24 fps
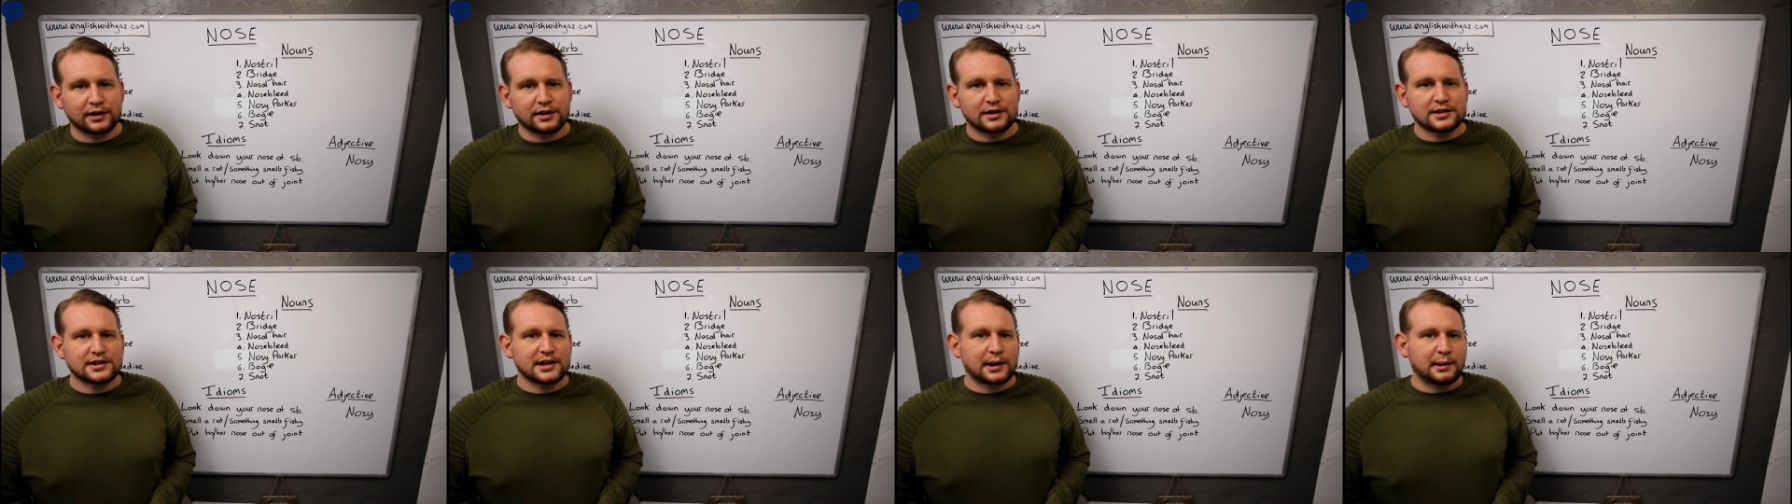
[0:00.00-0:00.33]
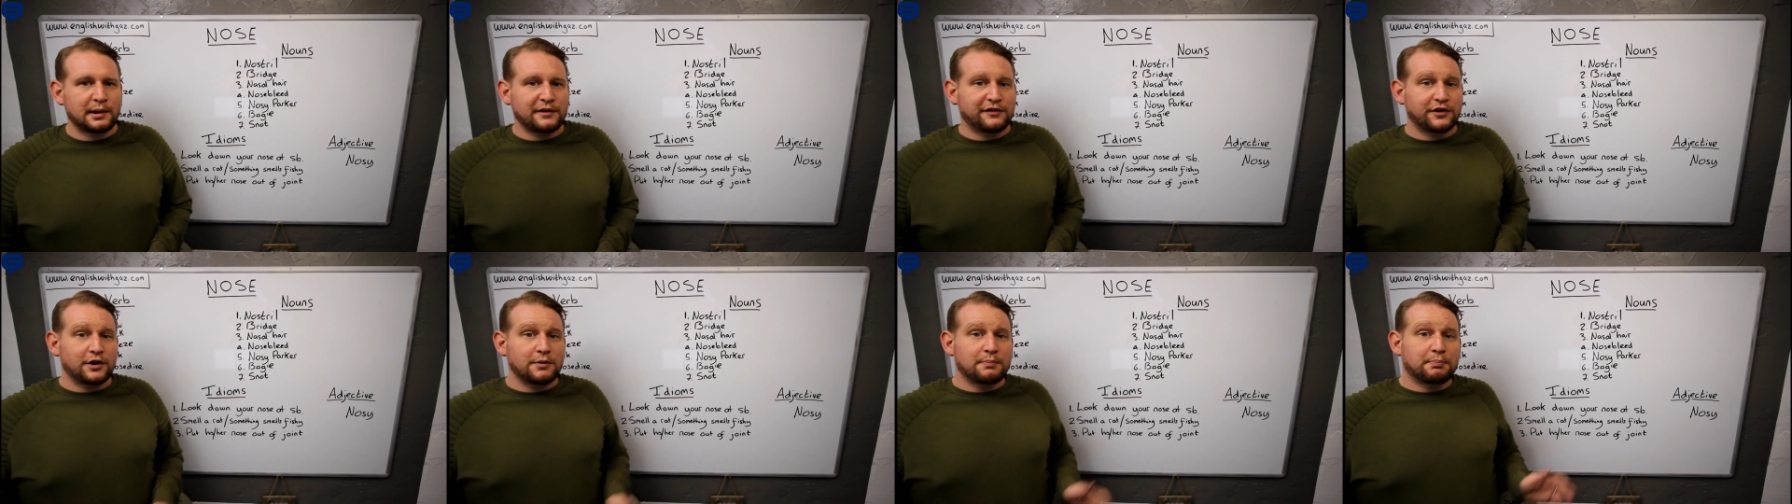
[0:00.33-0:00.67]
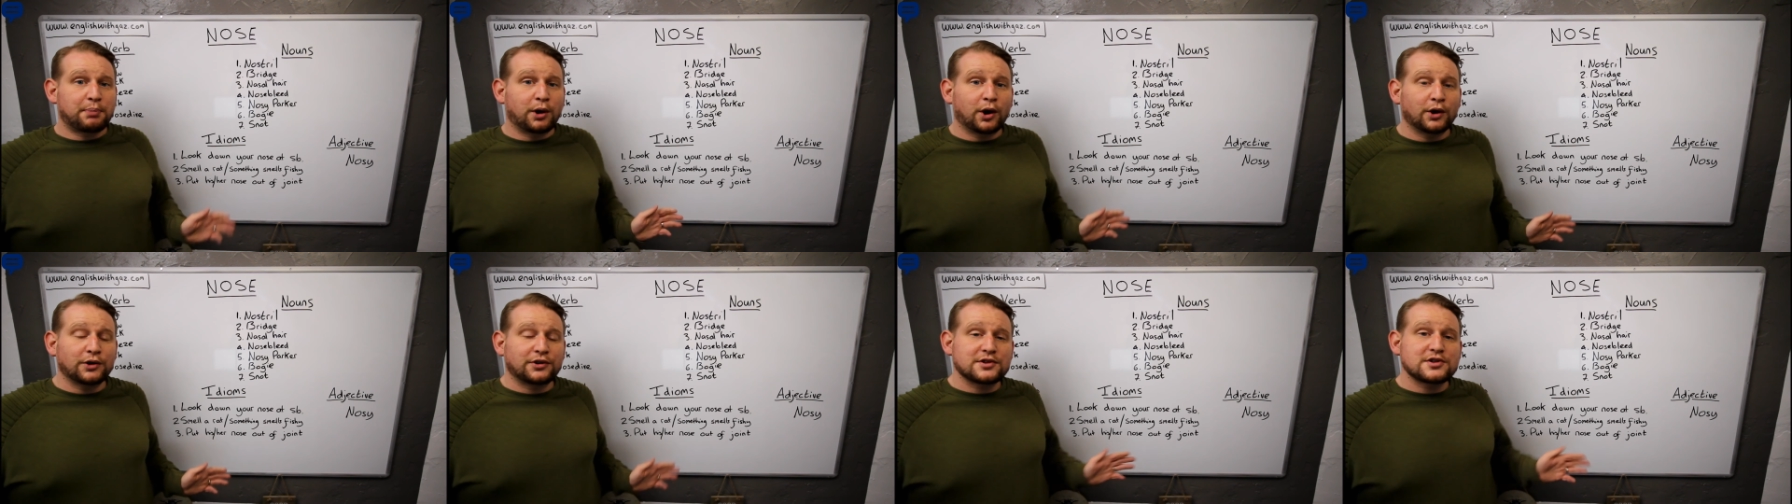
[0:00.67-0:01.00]
So if you
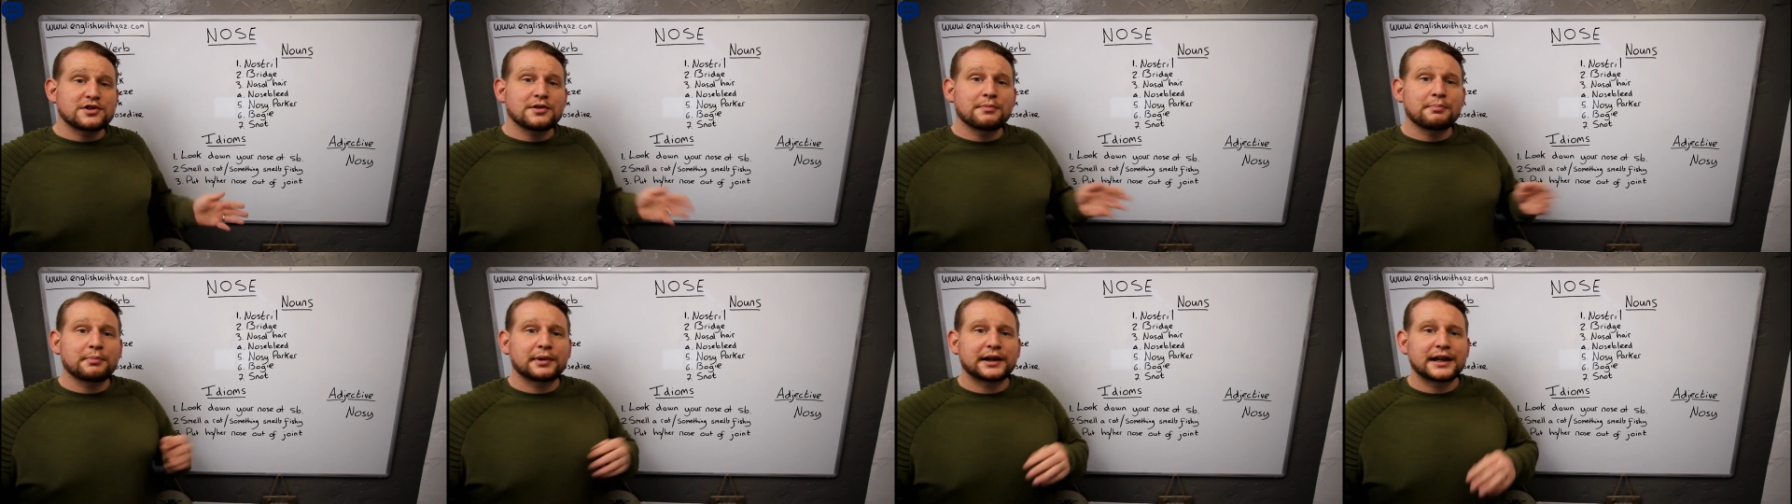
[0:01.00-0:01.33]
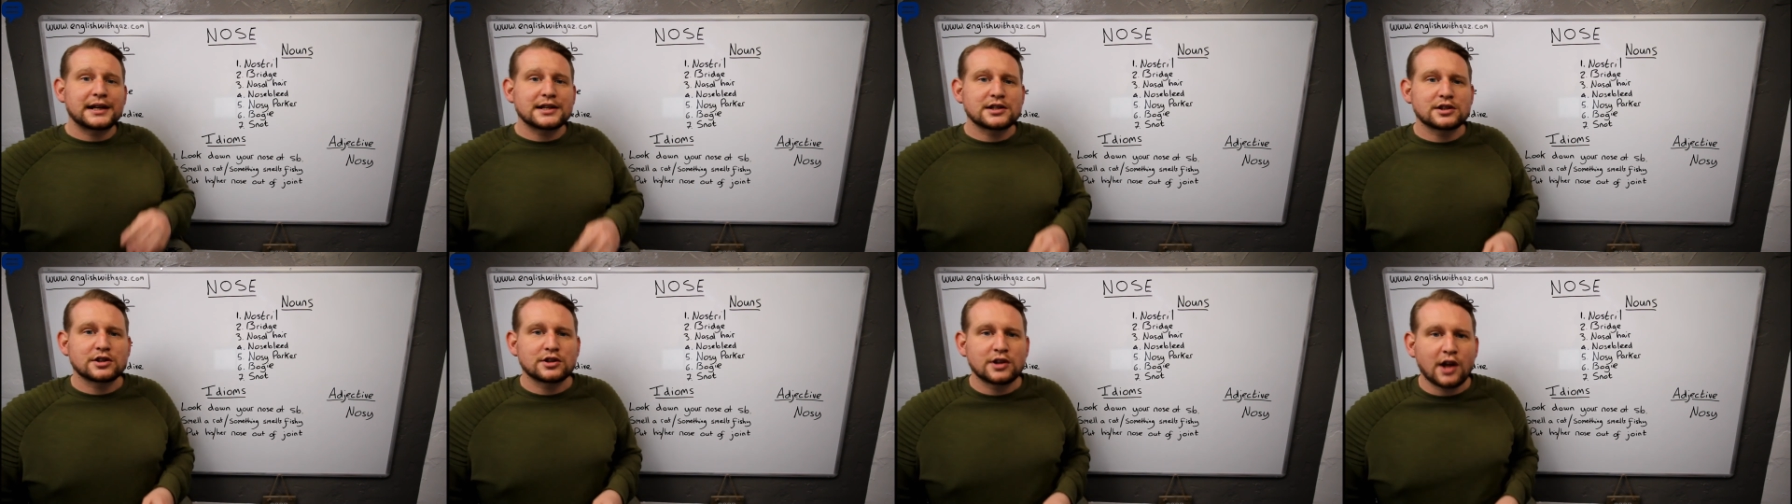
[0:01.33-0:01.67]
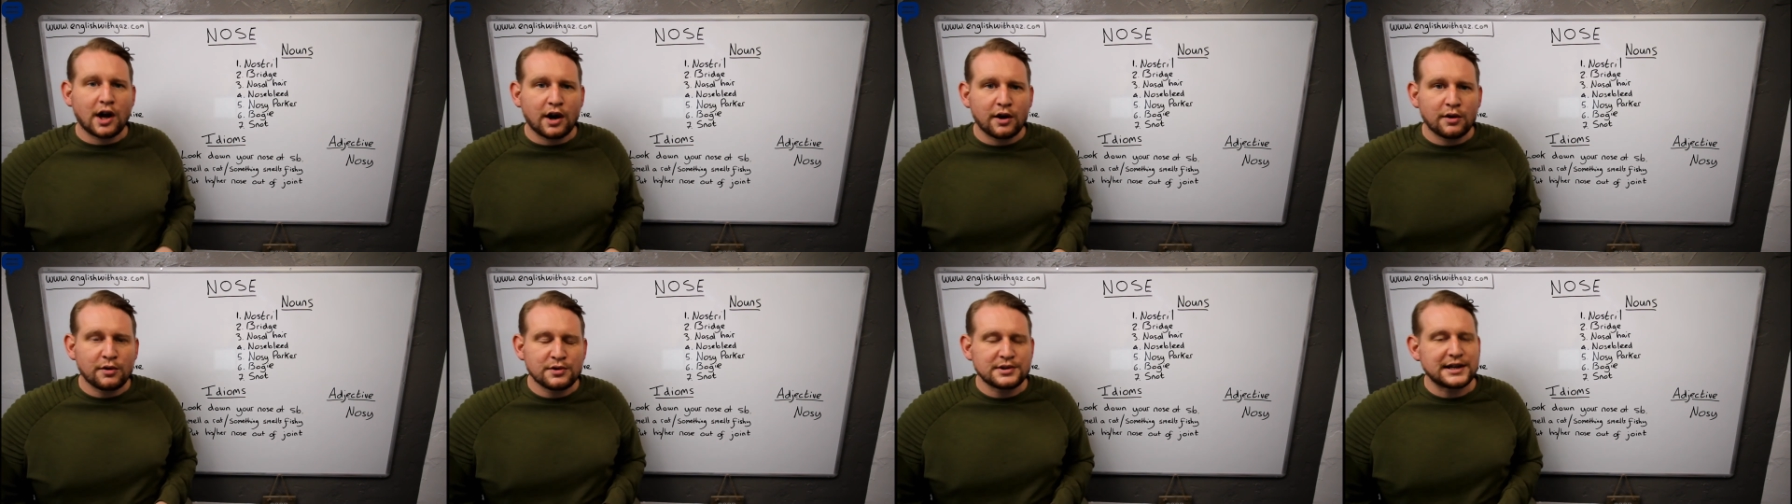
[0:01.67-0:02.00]
put somebody's
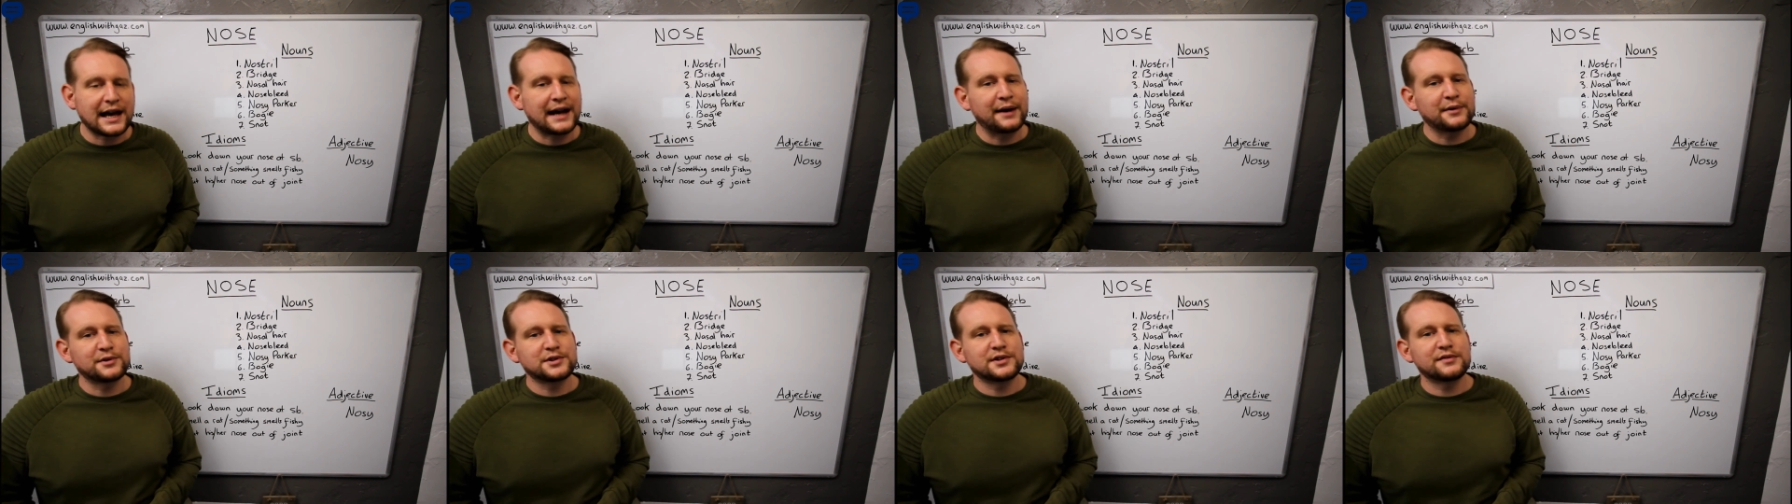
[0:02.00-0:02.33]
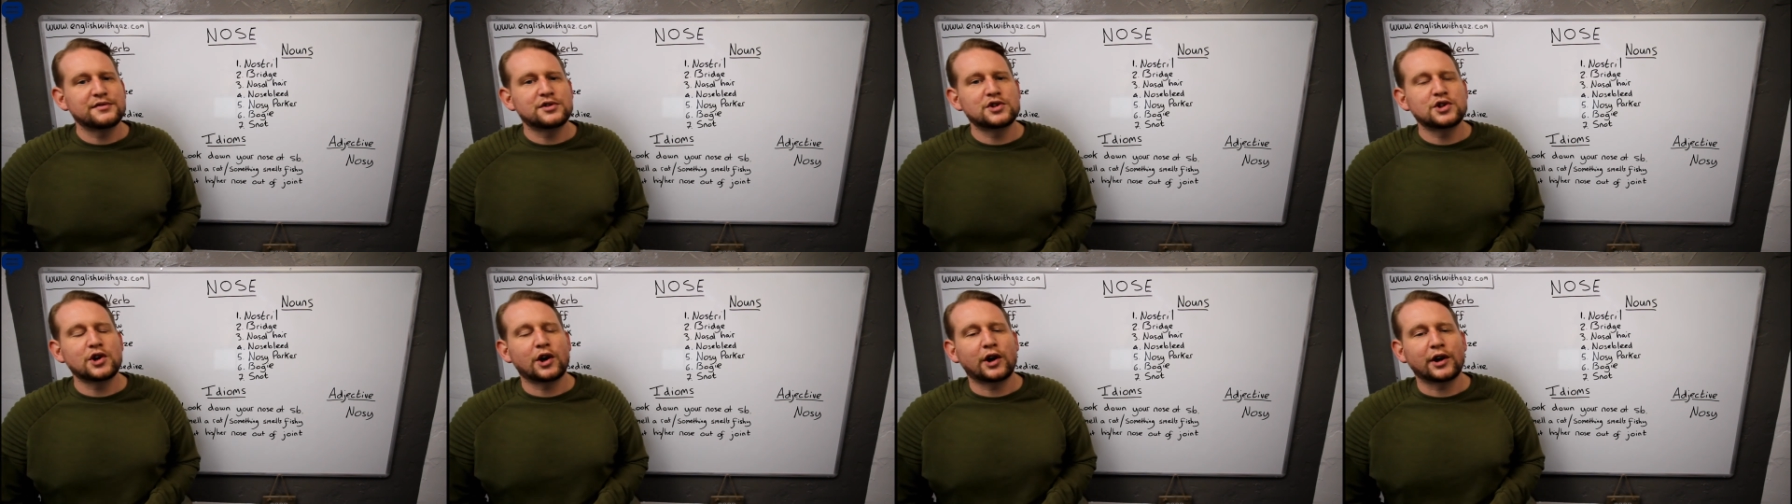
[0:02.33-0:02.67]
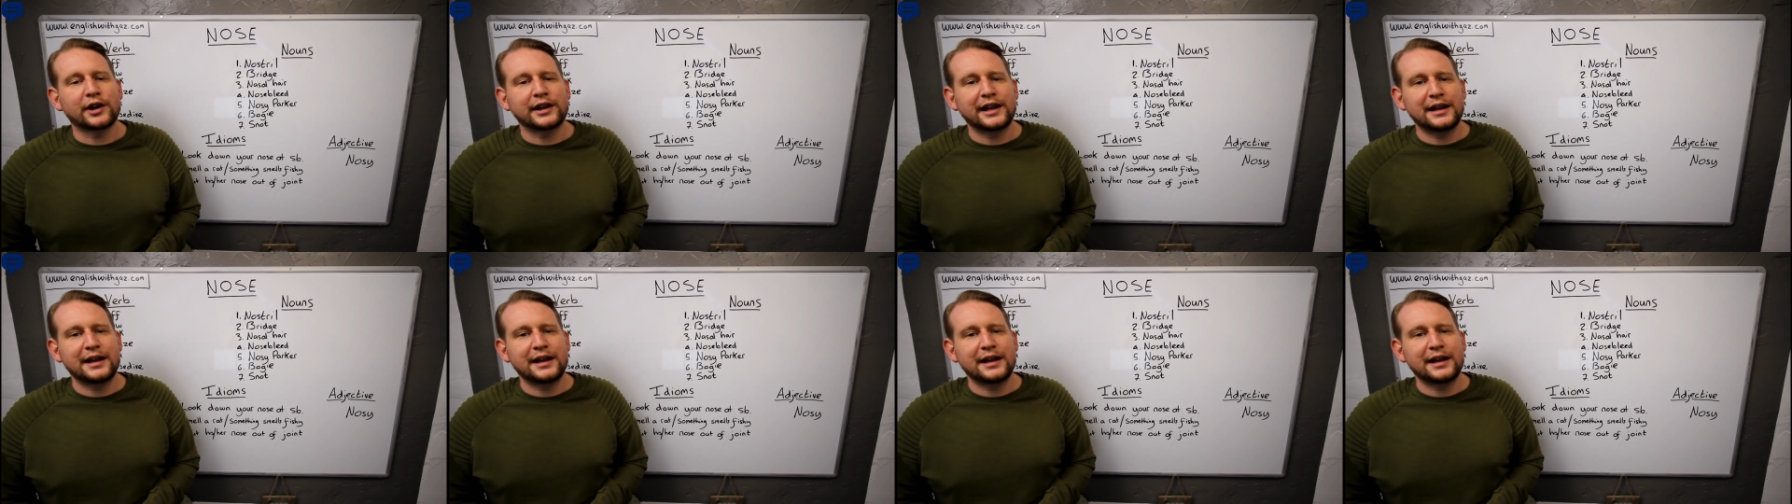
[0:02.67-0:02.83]
nose out of joint,